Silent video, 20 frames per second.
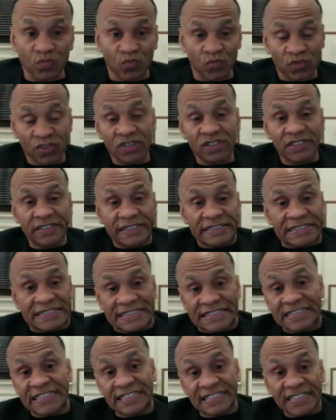really
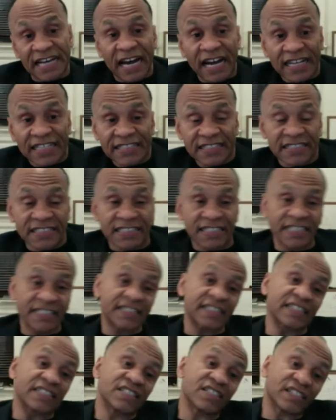isn't designed to
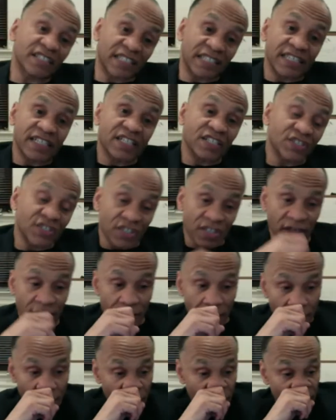get us
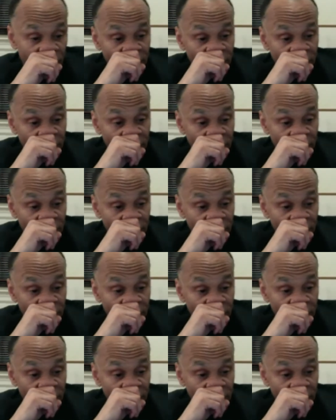there.